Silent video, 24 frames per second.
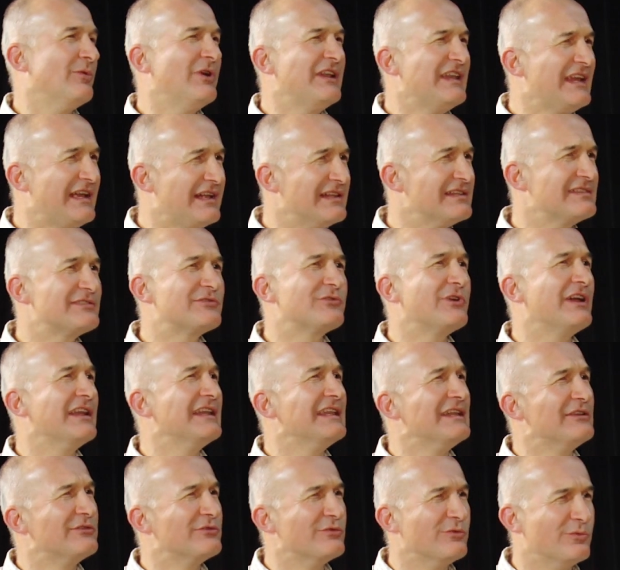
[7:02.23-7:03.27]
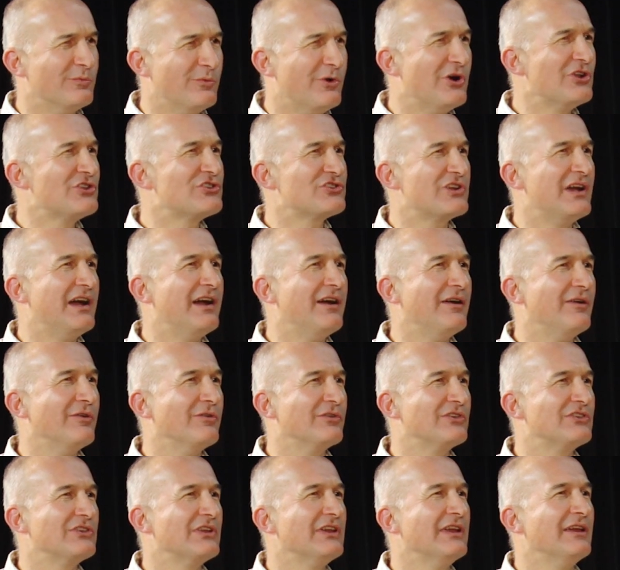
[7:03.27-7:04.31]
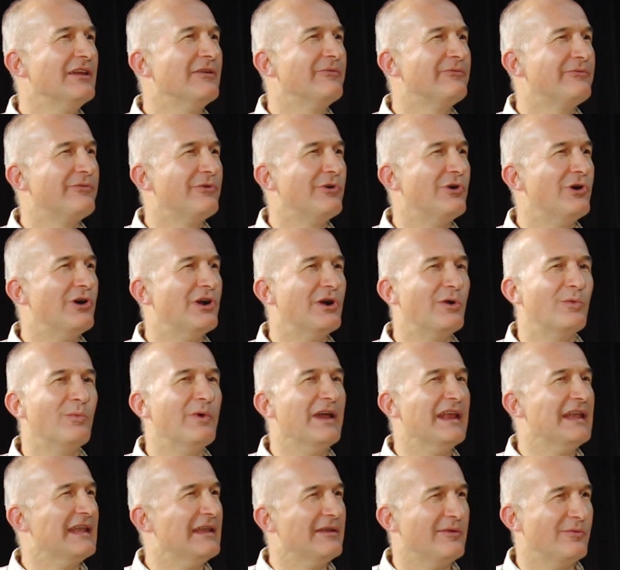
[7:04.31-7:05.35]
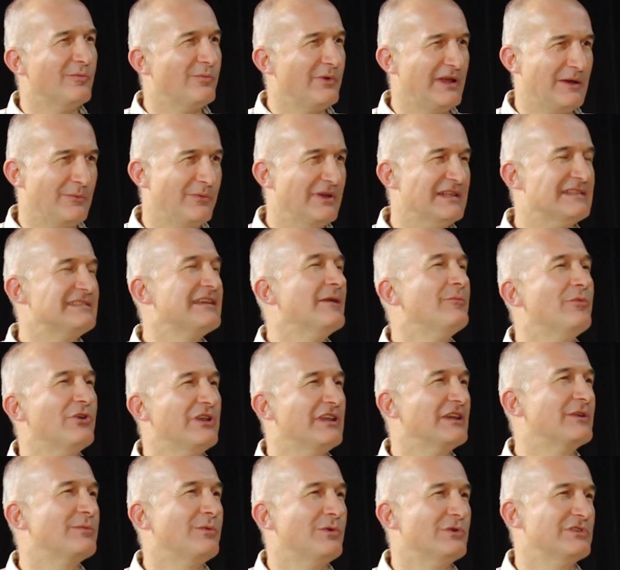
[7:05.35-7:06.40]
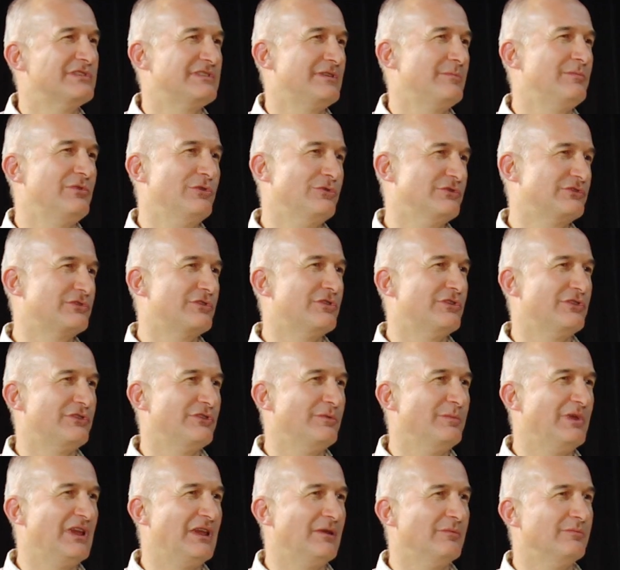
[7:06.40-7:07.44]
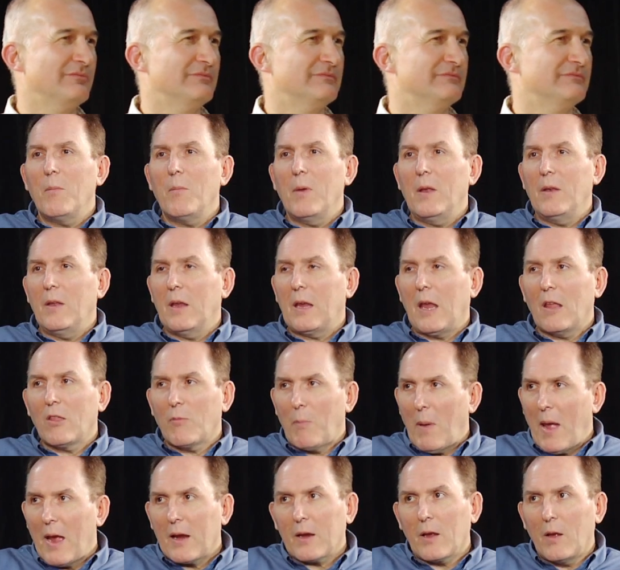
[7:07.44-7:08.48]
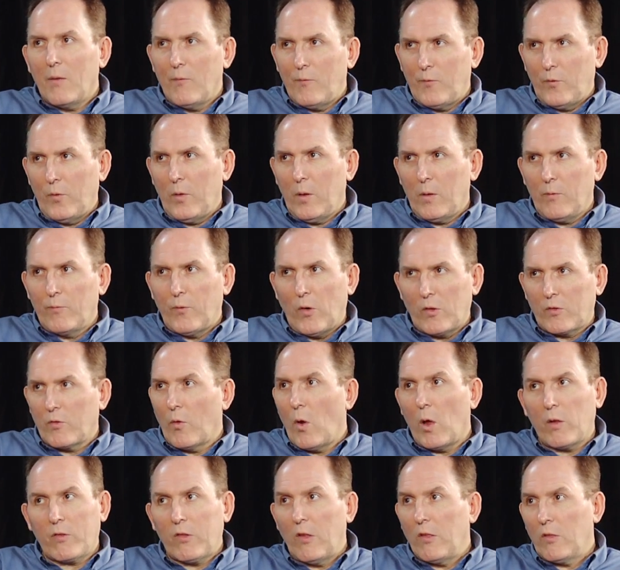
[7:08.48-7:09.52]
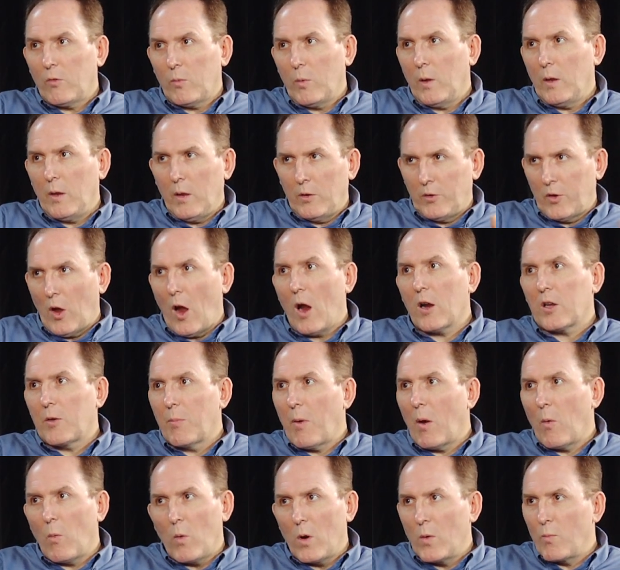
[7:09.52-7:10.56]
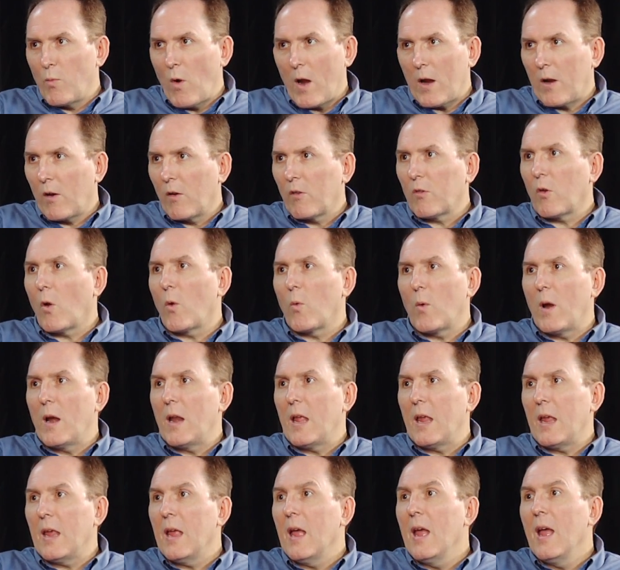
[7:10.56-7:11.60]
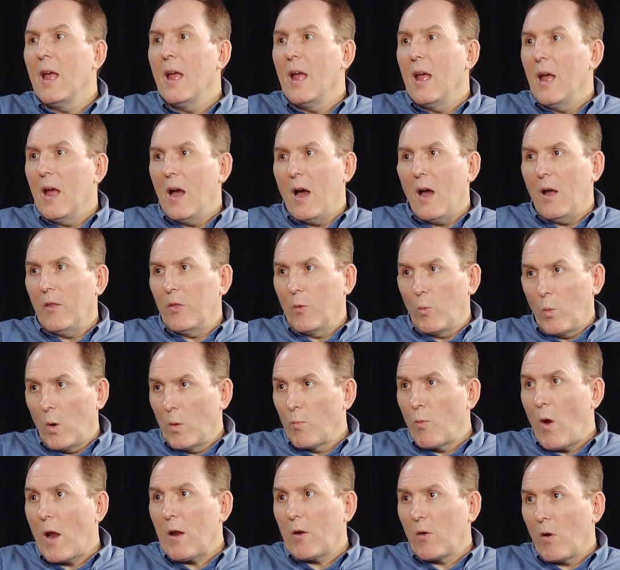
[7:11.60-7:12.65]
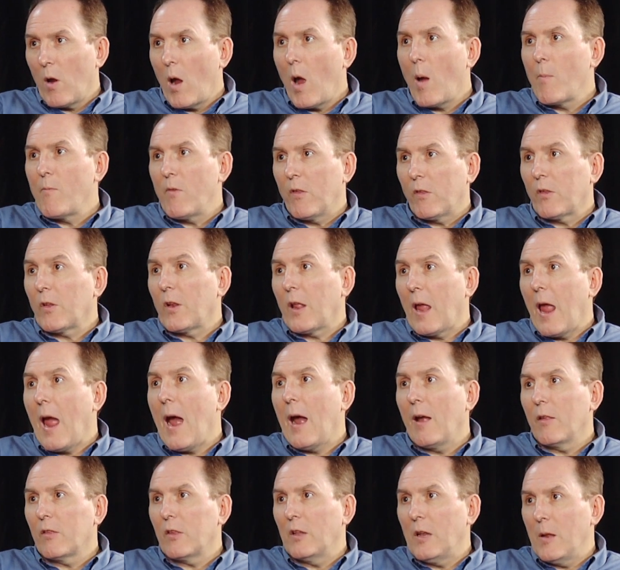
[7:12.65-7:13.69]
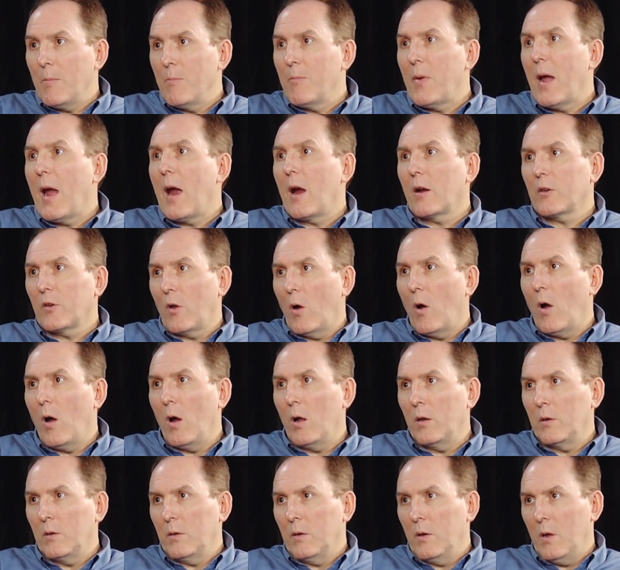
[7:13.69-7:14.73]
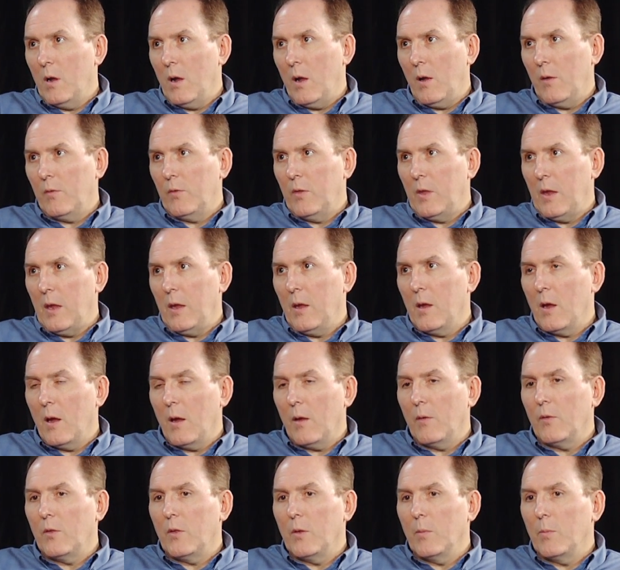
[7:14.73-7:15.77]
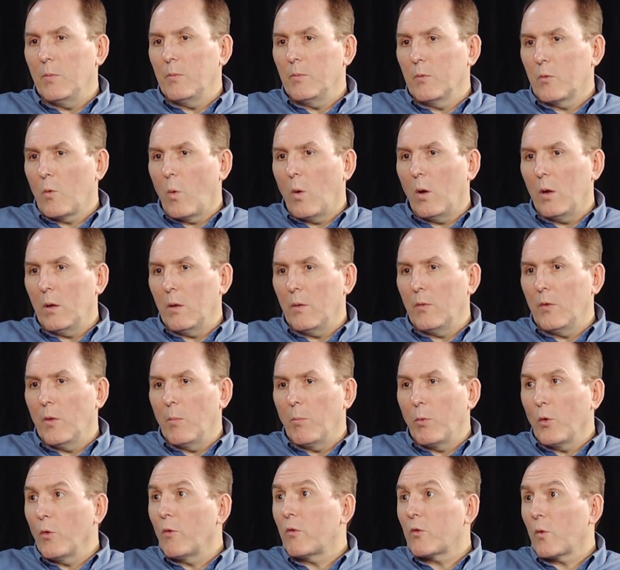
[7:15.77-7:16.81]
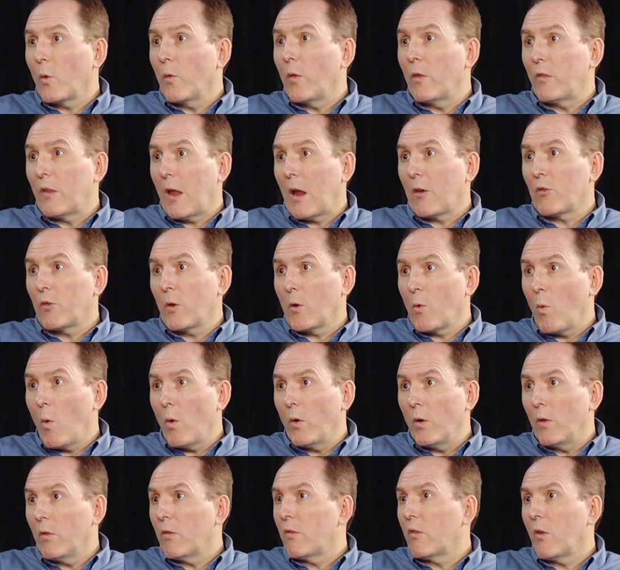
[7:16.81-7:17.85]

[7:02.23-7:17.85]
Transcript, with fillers: What else do I need to watch out for when, when, when somebody quotes a BLEU score to me? Um, and it gets back, uh, first of all, since we talked about word breakers already, uh, the word breaker obviously has an impact on uh, the, uh, the, uh, the BLEU score that's actually quoted.